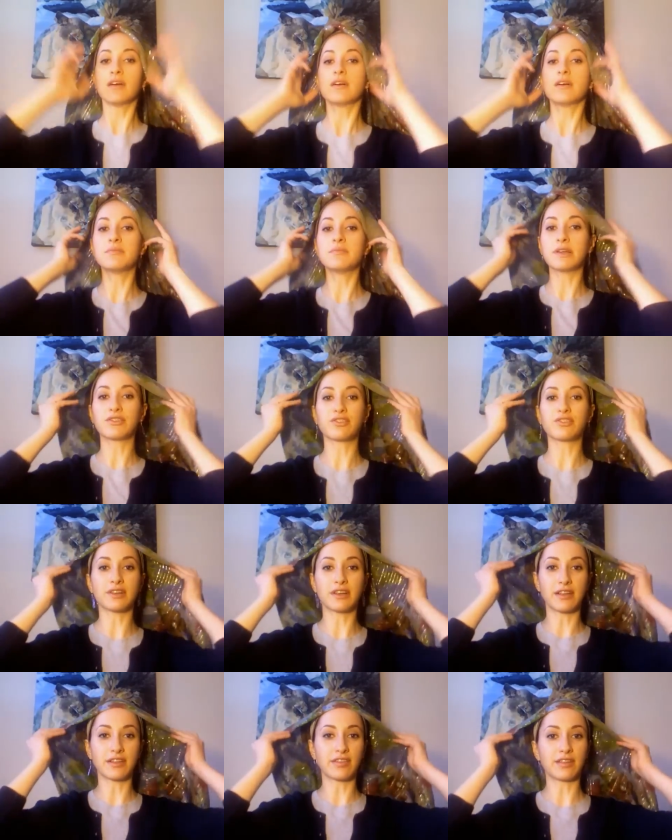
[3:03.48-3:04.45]
Make sure it
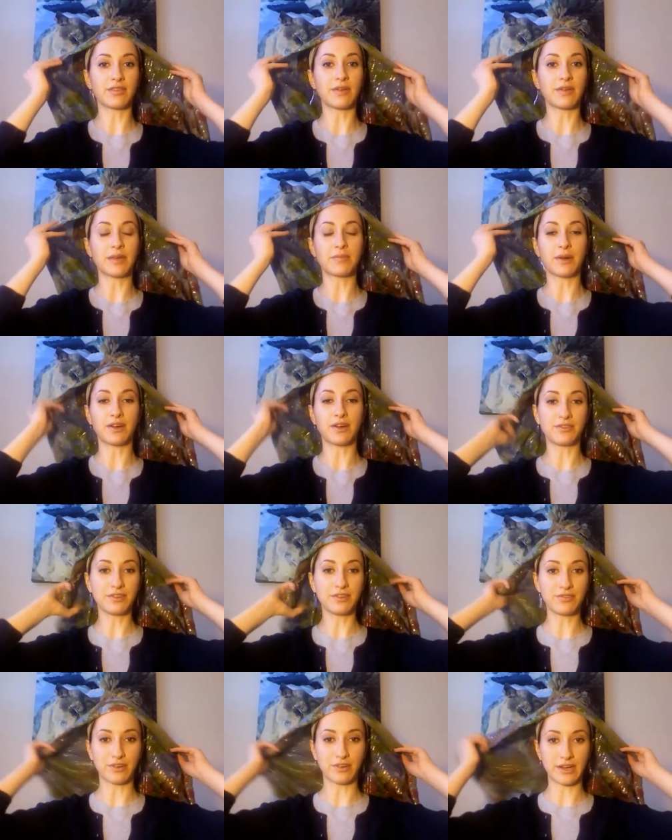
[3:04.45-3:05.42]
hits in the right part of your
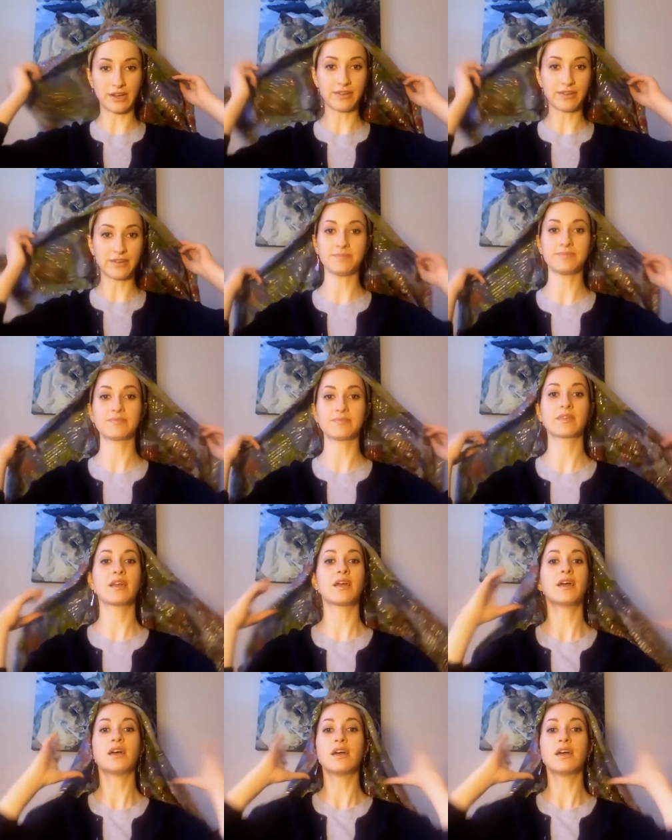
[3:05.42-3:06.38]
forehead.
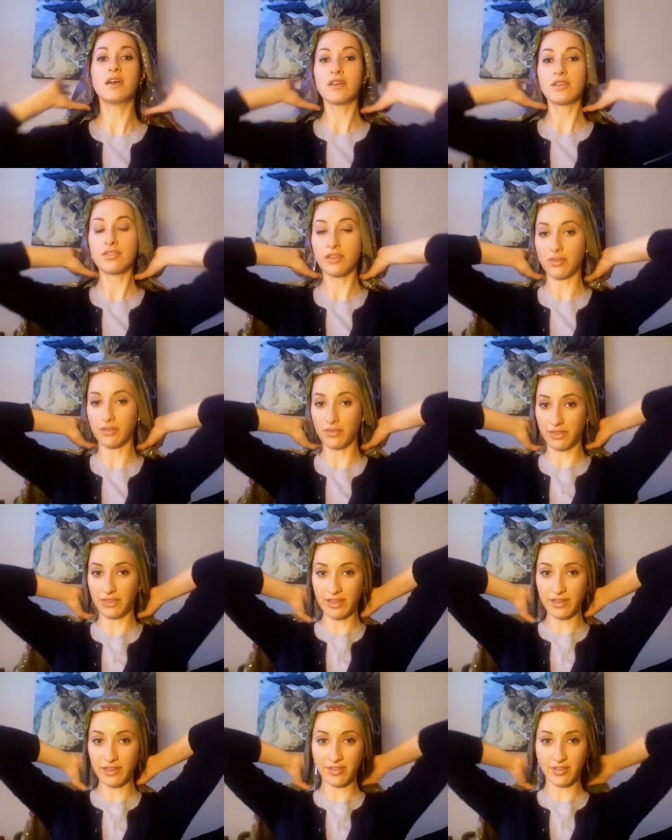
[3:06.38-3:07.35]
So
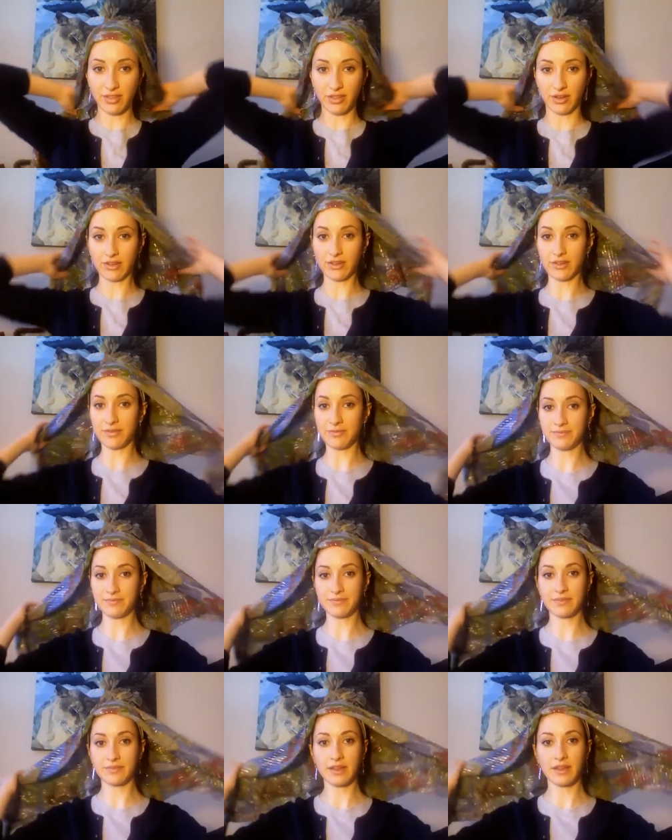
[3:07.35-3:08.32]
this look,
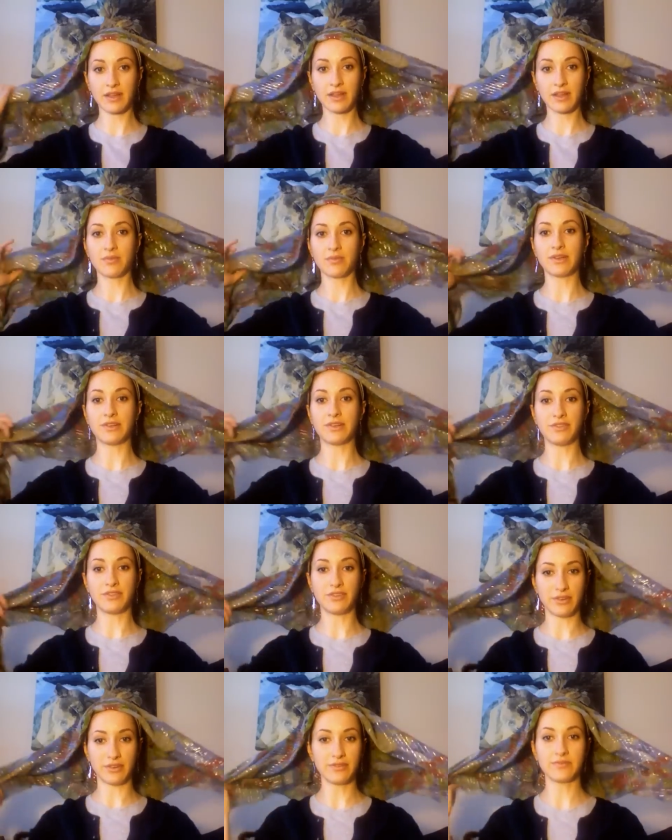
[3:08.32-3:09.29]
what you
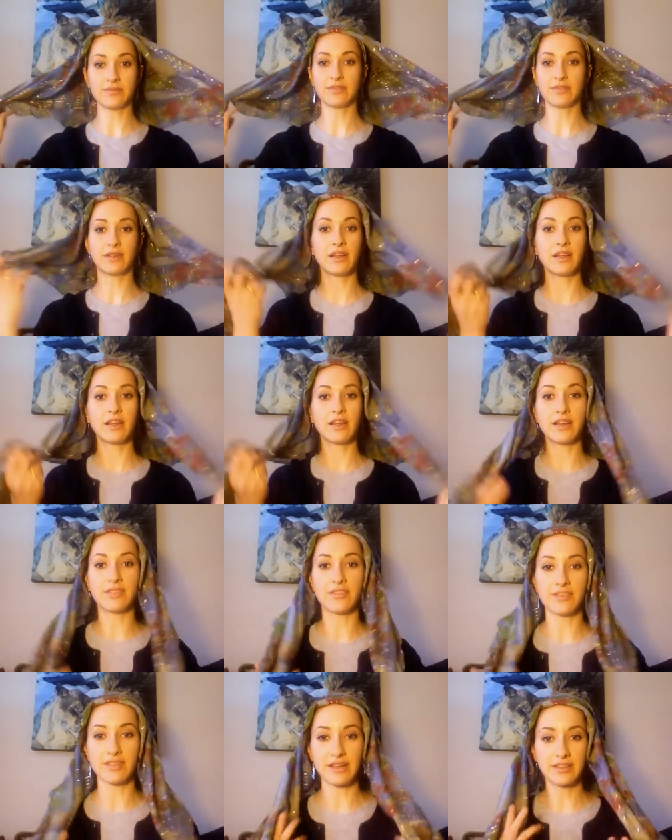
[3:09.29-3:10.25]
do
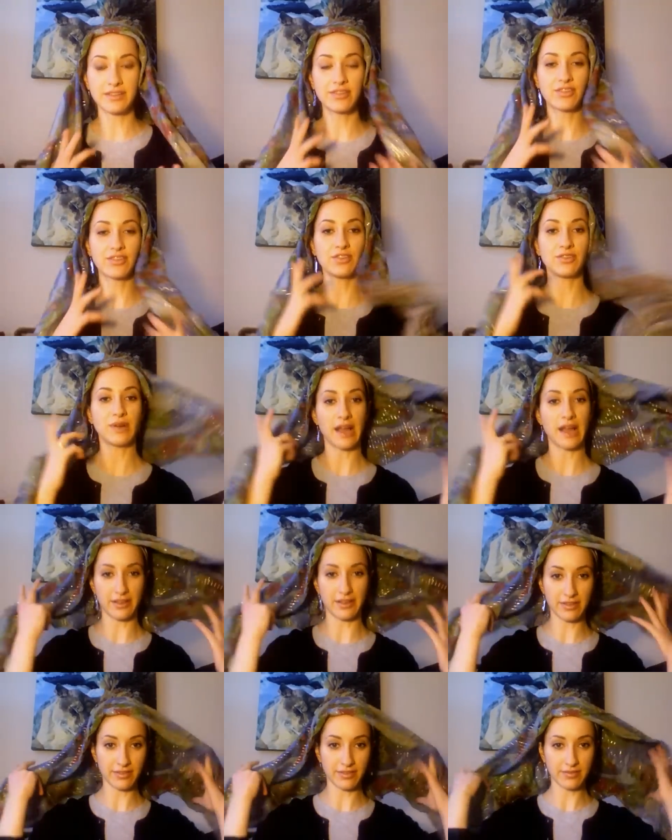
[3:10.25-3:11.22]
is you take the two
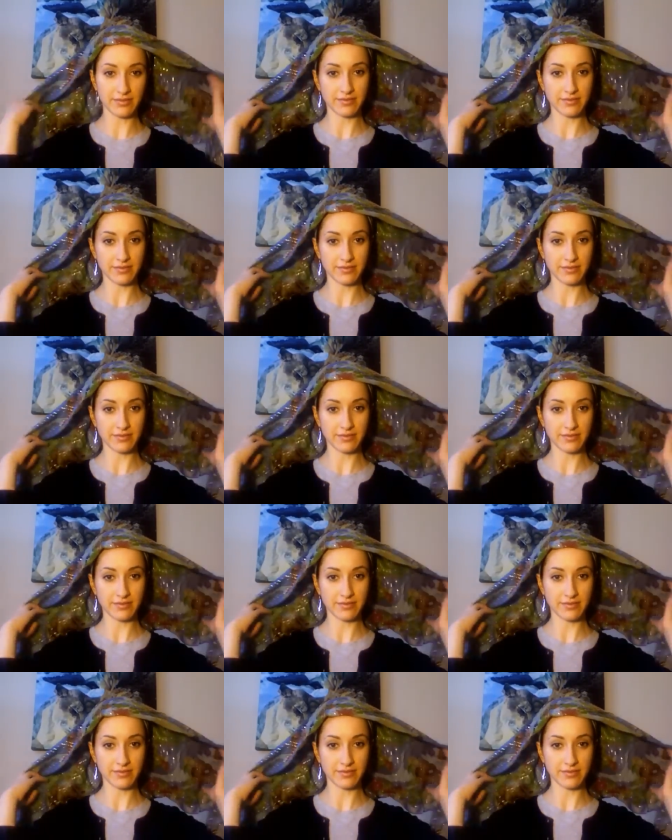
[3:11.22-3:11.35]
ends